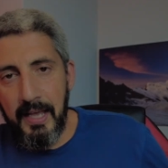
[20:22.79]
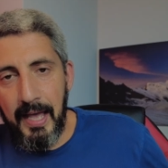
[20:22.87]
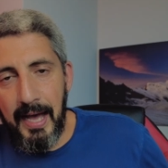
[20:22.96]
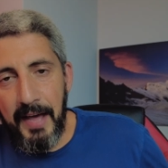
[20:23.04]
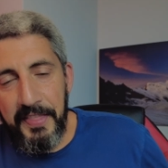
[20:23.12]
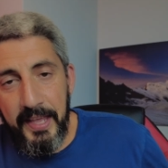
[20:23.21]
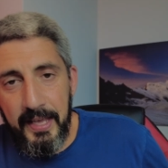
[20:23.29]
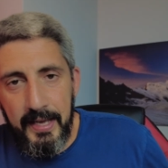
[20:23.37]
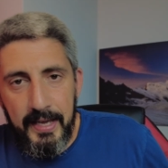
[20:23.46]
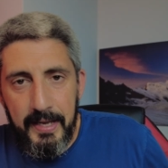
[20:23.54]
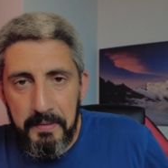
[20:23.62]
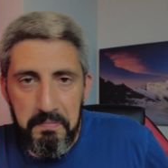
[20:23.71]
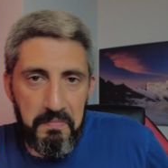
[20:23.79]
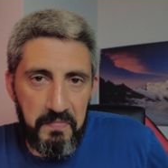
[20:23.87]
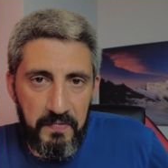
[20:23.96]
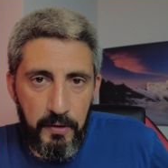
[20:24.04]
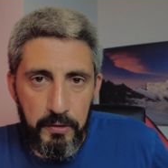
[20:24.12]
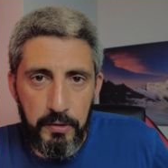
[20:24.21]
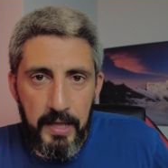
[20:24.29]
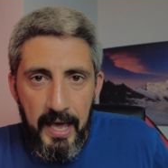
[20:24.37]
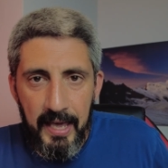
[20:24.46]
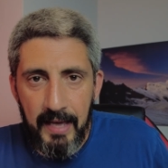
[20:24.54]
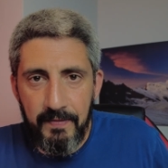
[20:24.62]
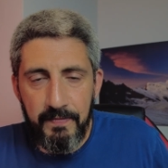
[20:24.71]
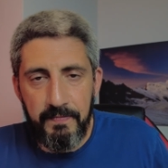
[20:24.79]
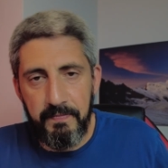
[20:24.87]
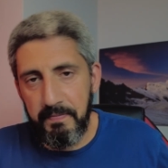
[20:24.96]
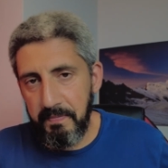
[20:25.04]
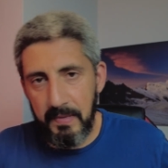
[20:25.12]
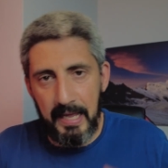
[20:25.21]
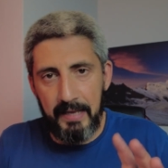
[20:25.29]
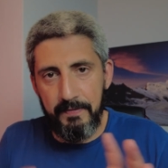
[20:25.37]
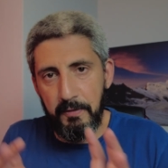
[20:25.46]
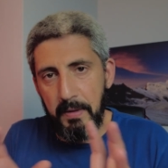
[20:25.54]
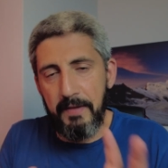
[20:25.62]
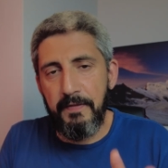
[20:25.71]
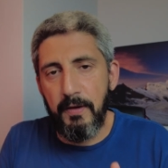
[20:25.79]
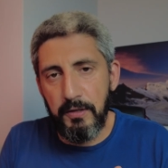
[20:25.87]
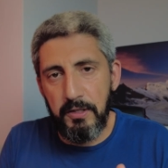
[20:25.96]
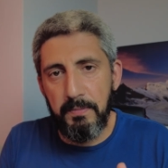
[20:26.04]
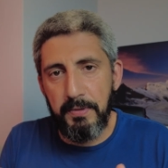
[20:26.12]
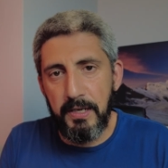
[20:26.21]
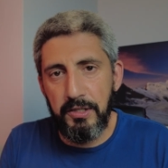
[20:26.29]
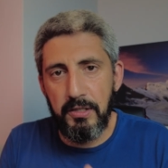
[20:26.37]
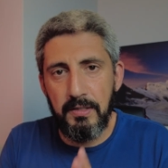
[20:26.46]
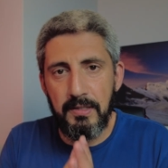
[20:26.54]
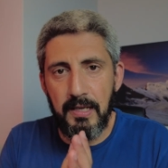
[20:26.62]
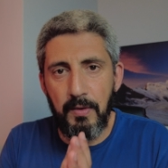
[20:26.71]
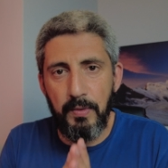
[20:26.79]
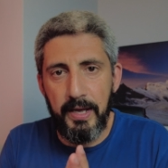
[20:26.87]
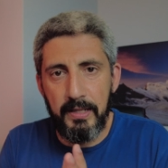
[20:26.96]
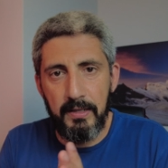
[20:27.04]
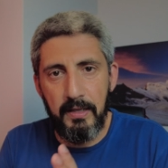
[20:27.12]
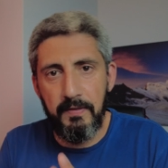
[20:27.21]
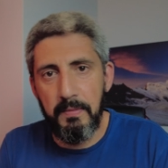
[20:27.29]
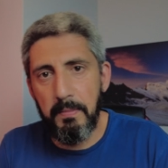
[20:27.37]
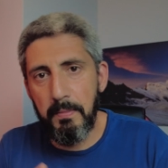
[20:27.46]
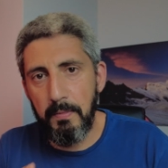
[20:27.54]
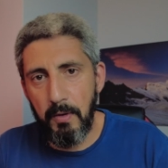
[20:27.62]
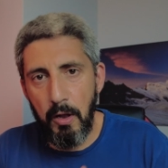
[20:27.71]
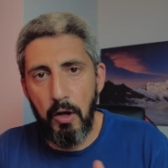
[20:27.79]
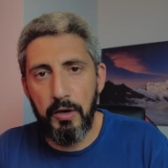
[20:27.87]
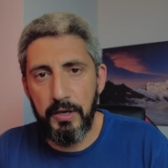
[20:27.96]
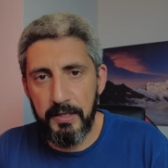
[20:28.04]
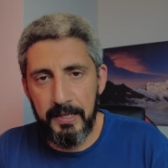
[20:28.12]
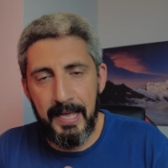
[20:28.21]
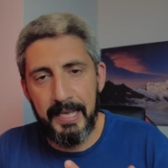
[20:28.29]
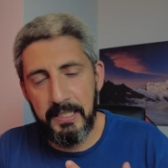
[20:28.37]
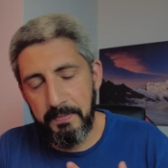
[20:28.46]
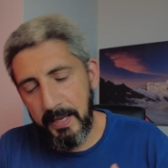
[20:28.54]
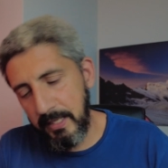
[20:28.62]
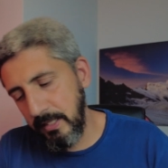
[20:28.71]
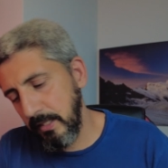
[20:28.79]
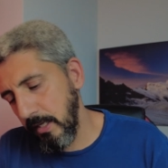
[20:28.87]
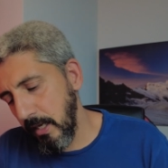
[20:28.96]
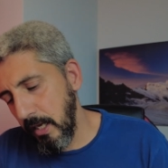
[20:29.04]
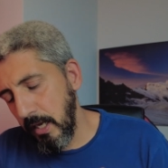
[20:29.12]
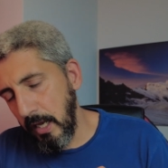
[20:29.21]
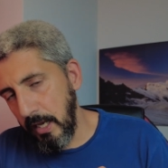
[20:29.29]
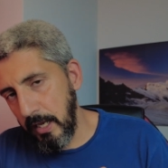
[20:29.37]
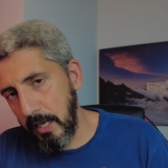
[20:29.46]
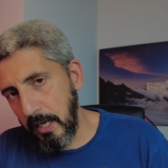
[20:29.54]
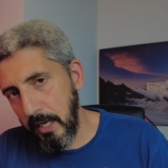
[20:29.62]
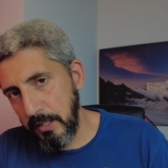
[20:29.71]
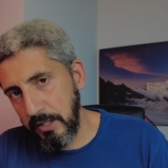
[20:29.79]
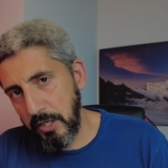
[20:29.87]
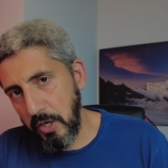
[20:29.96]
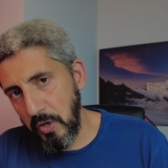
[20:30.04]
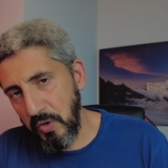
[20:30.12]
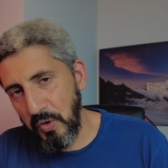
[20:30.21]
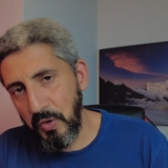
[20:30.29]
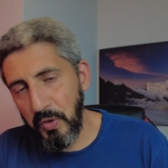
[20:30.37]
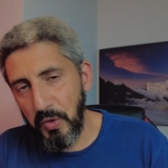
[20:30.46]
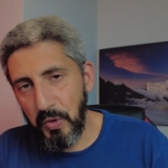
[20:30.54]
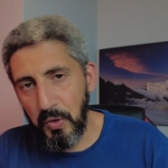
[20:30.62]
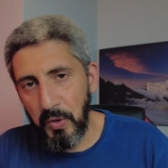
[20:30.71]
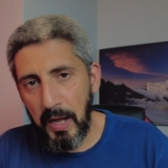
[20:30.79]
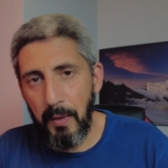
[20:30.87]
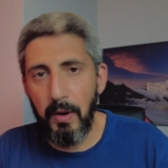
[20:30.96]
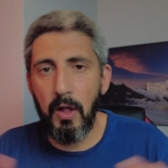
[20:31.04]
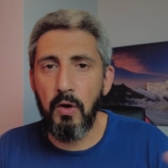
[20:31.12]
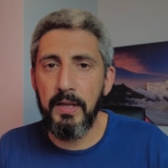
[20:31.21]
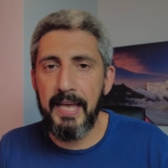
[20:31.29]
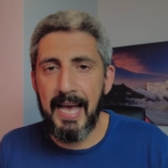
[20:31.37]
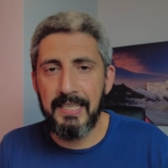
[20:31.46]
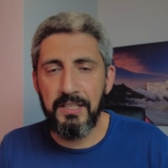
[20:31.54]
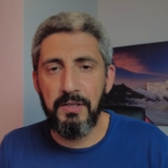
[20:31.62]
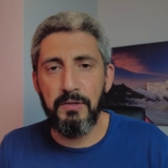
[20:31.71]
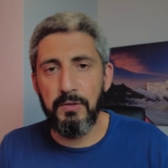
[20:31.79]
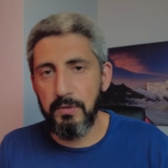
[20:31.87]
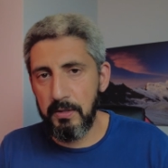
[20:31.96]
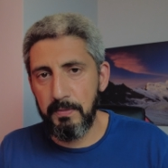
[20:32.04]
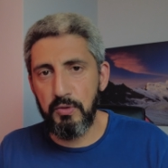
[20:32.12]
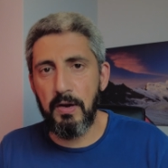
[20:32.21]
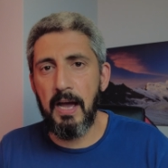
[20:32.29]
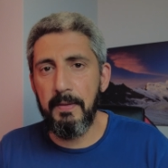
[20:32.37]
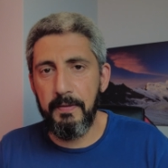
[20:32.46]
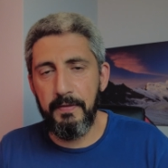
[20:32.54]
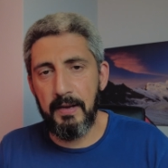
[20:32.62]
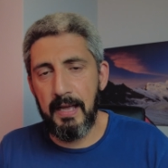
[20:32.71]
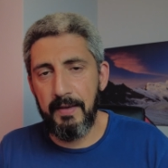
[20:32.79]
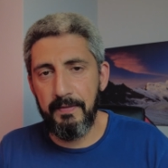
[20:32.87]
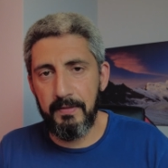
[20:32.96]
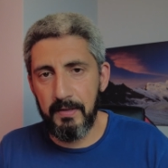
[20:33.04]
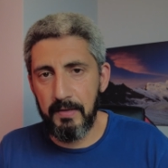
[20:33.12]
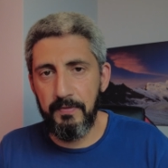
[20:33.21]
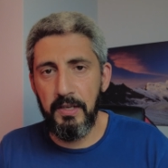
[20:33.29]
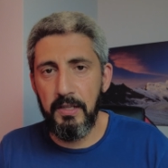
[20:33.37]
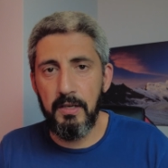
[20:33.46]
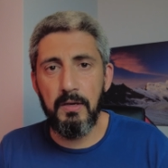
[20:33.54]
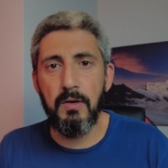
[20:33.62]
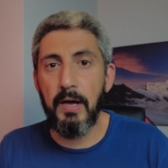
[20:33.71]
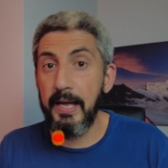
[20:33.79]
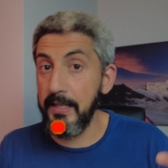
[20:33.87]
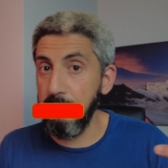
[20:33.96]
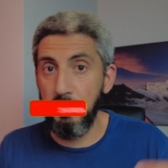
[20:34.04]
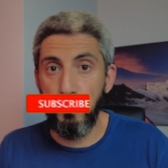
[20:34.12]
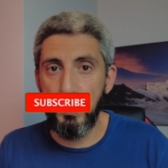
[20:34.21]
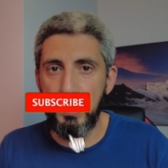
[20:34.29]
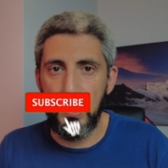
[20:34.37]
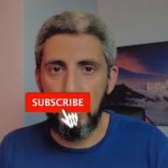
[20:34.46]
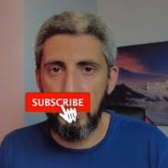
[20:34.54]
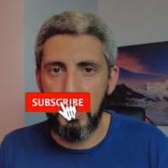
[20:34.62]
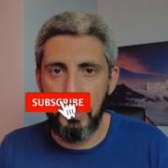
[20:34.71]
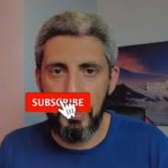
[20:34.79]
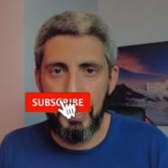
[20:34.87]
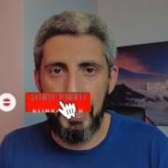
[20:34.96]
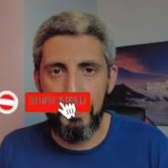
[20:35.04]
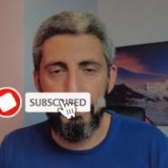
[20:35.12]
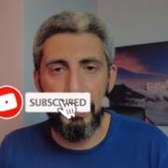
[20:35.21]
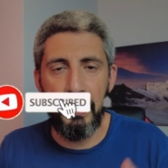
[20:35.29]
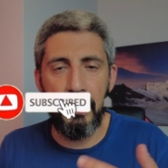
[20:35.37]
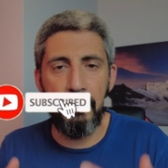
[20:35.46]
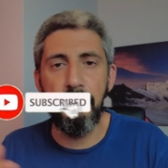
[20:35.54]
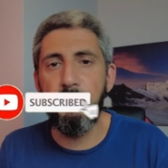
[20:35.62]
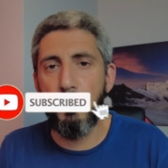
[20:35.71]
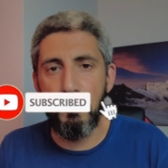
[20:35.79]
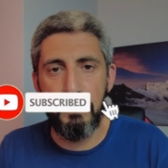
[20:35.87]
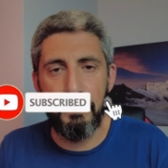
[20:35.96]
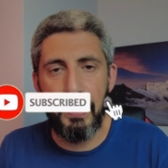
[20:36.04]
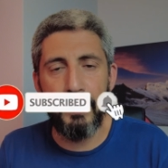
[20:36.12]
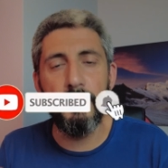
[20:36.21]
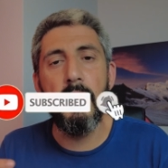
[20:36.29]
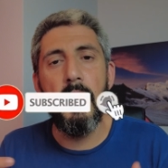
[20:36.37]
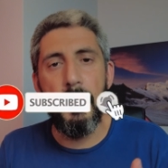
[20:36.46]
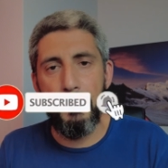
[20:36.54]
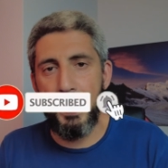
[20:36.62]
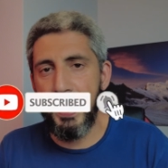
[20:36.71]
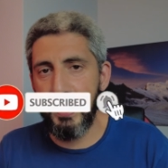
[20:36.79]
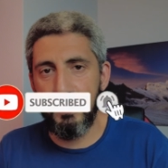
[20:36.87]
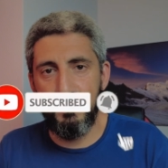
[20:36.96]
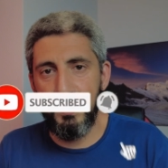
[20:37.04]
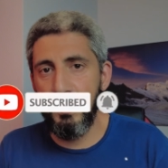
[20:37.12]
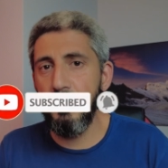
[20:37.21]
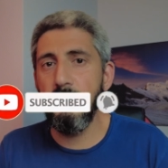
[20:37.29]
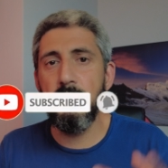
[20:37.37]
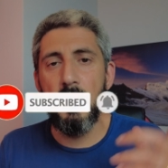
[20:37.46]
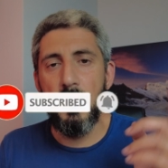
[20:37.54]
I think for today, like for my first impressions, I went even longer than I expected. So I will only ask you to subscribe if you like the video, and if you wanna be informed about my other videos,